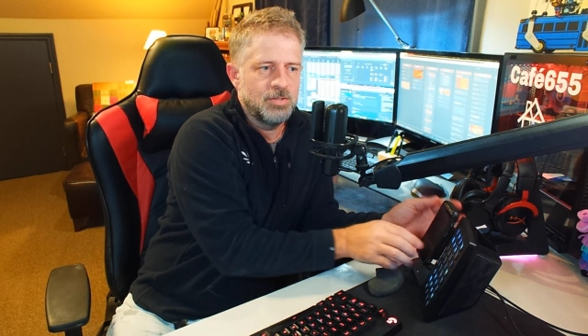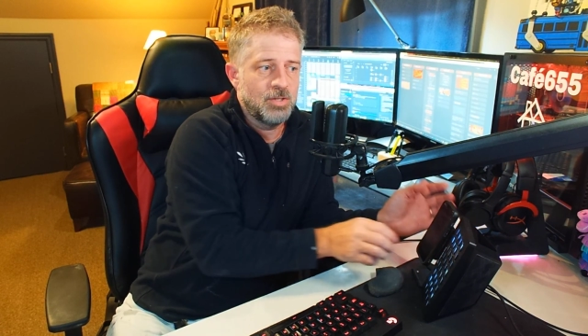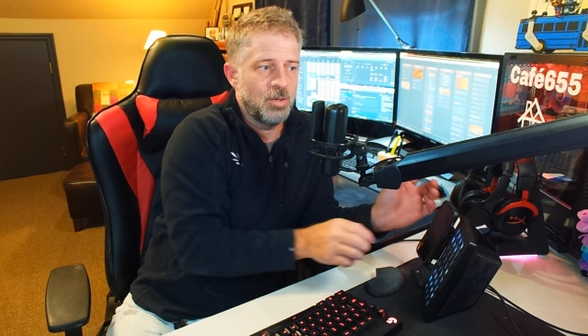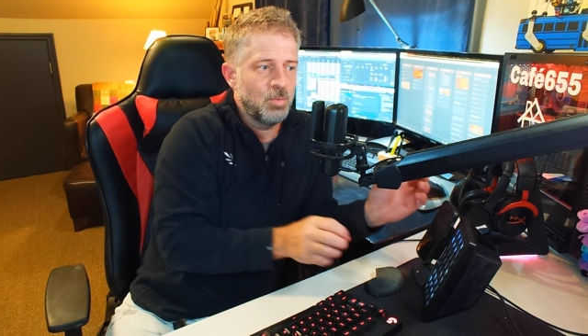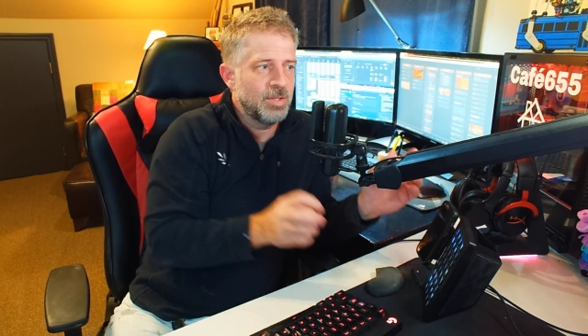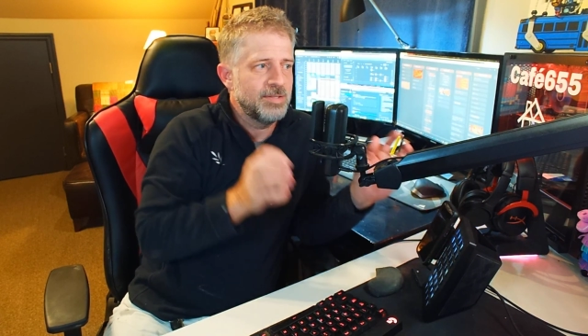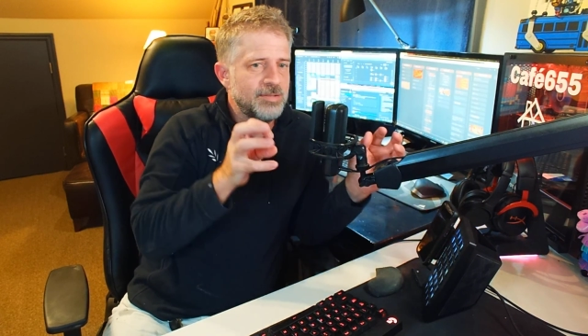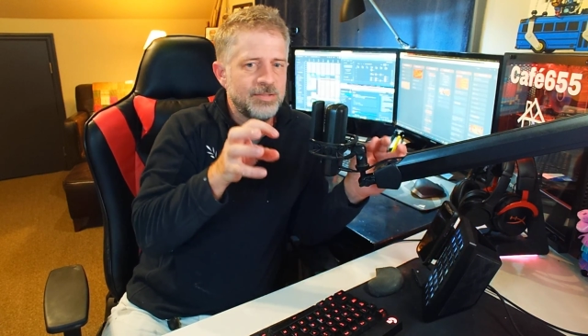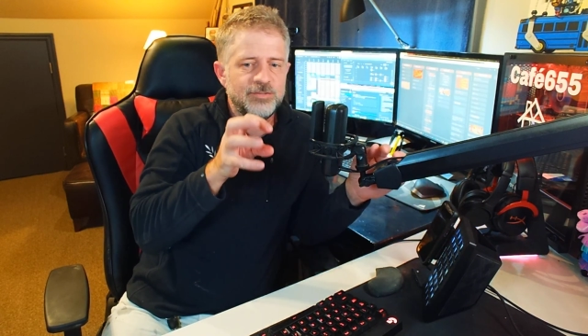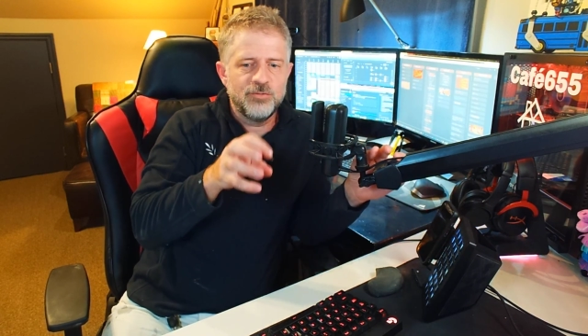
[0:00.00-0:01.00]
So what
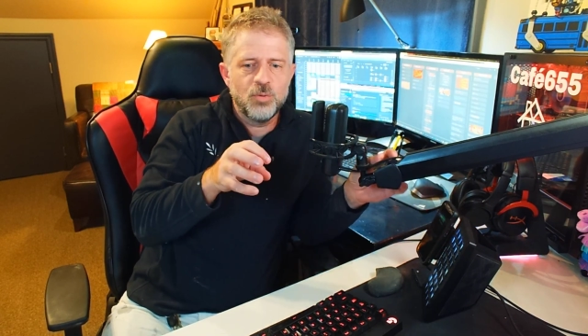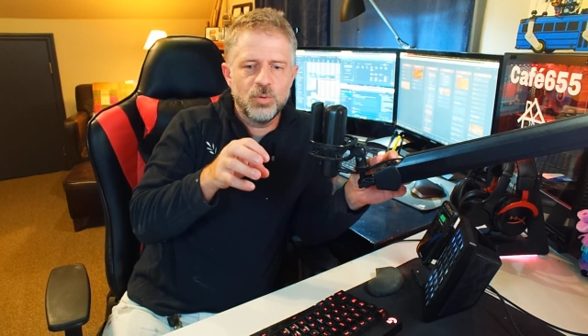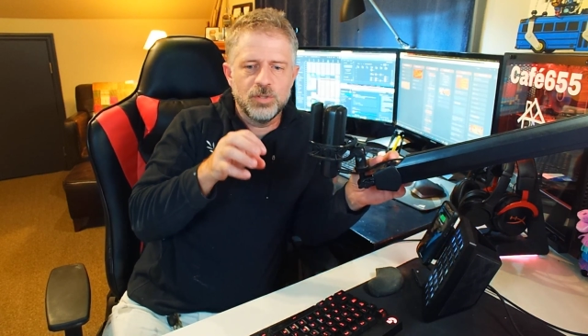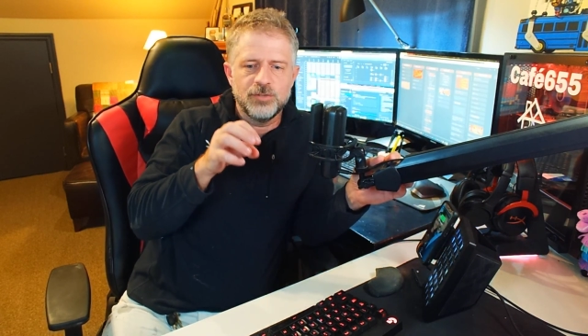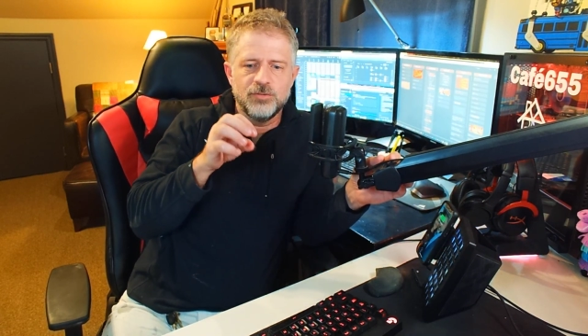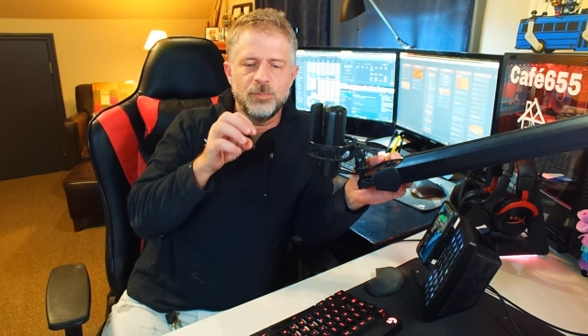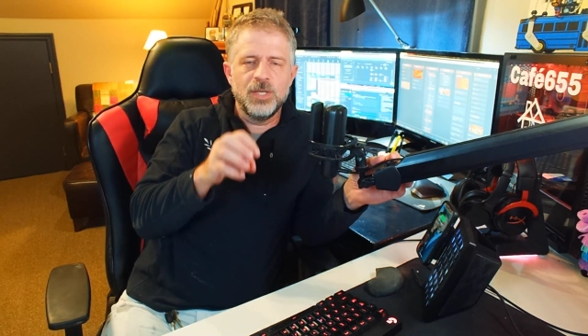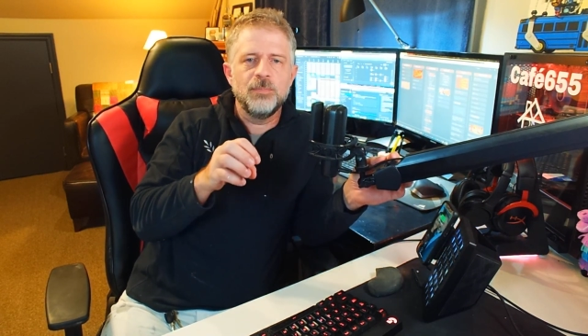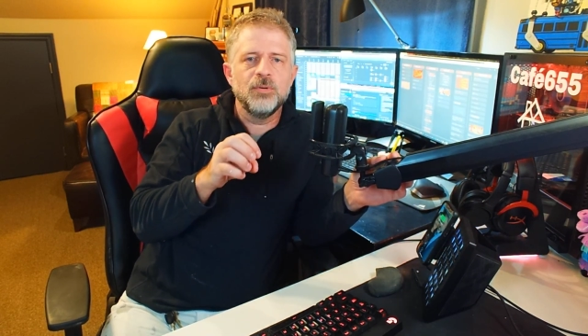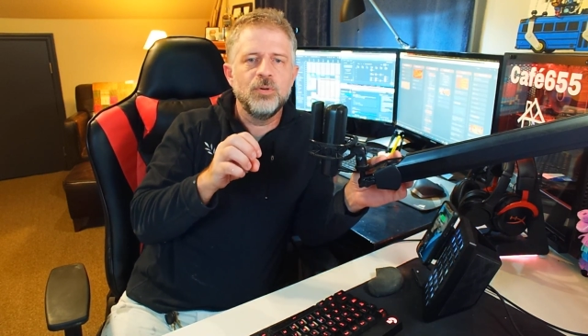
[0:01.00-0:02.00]
this is for is for
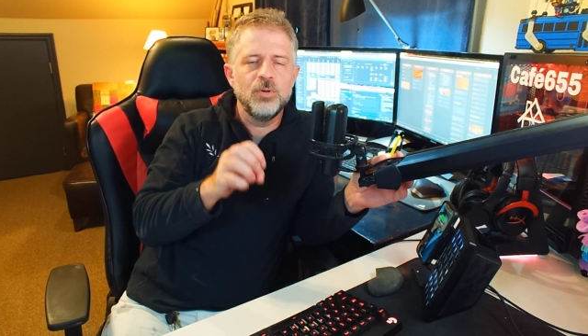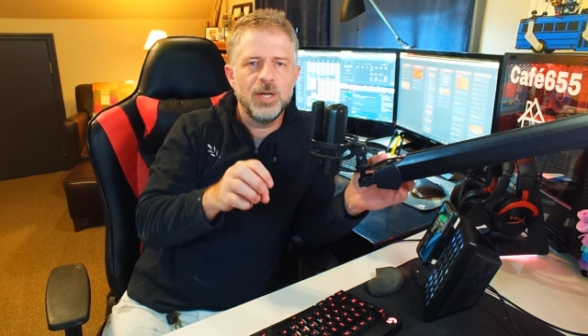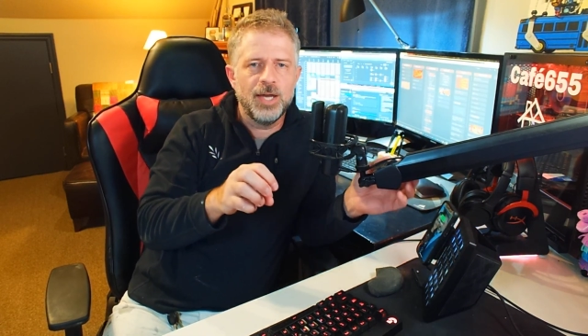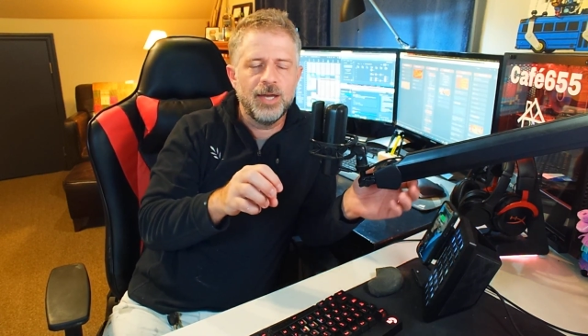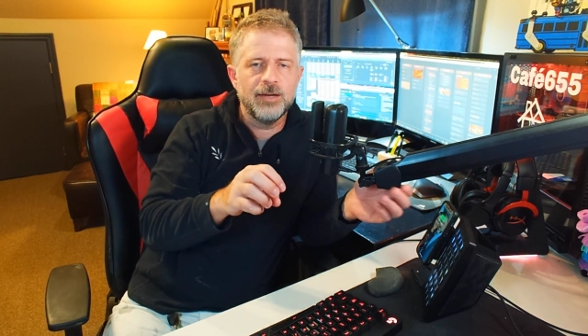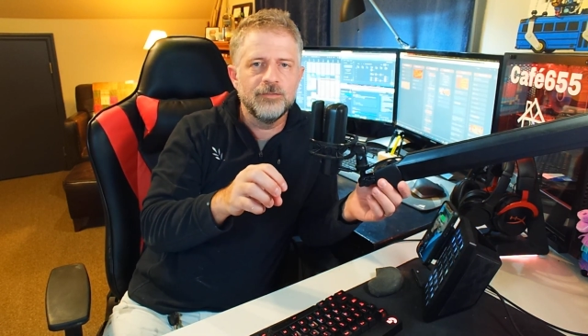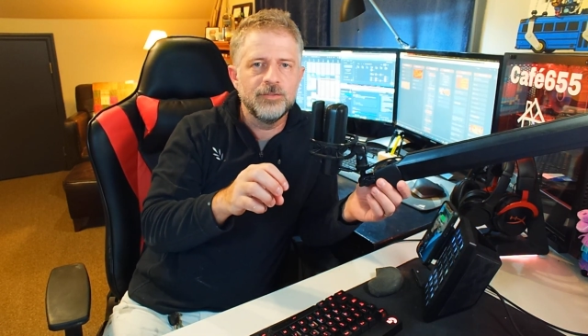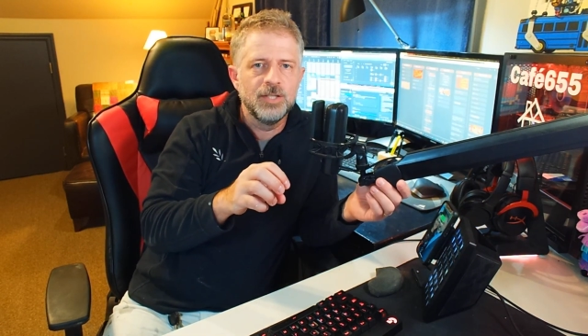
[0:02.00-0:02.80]
people who have